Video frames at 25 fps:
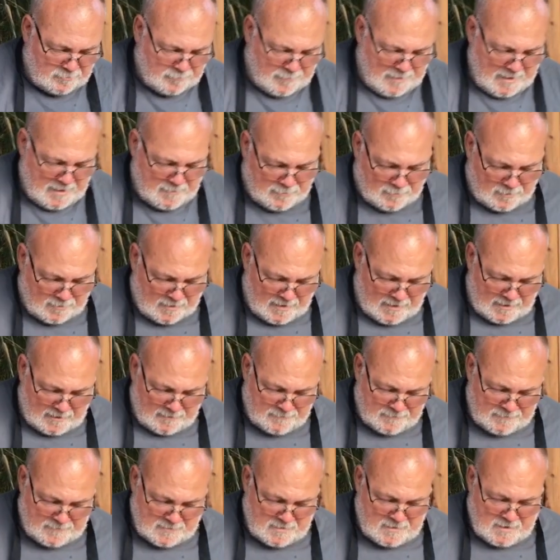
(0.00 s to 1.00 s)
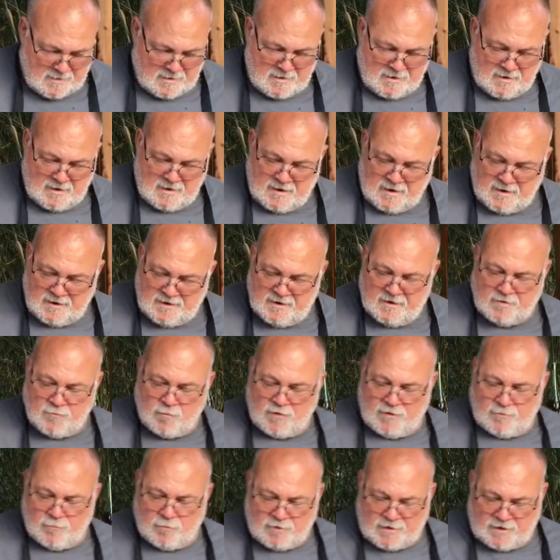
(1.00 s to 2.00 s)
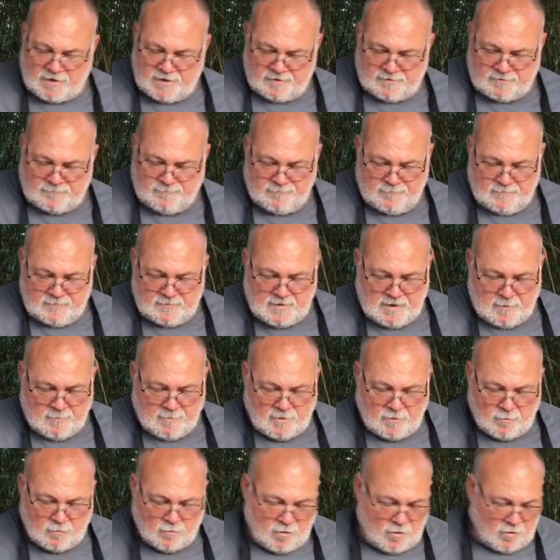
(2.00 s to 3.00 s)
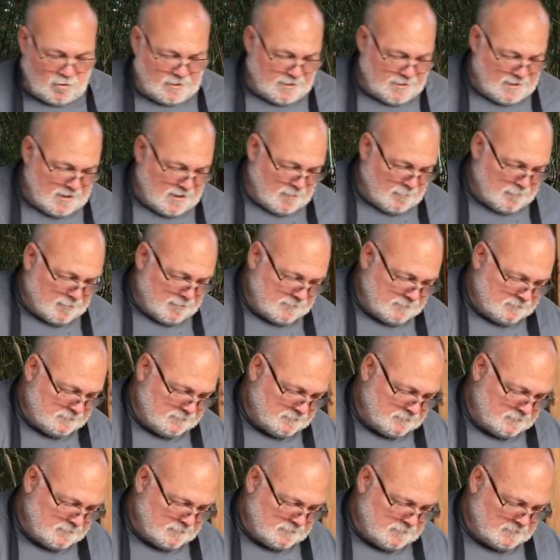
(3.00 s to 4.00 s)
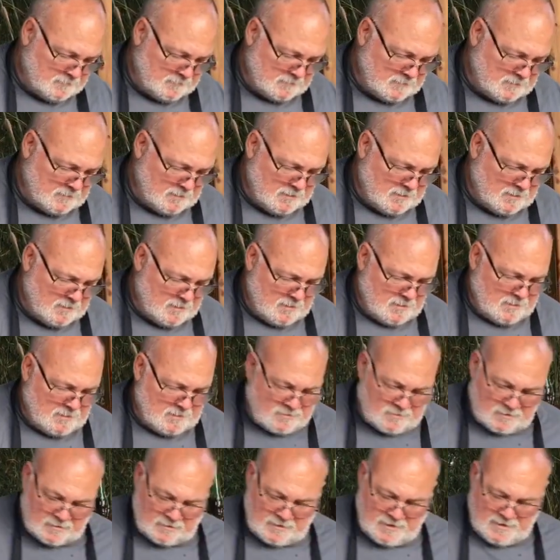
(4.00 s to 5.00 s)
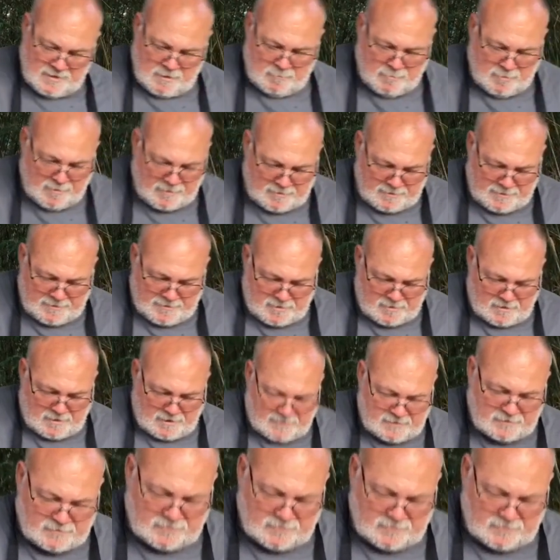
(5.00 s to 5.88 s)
paper out, and then I'm going to roll it up, lay the butter in here like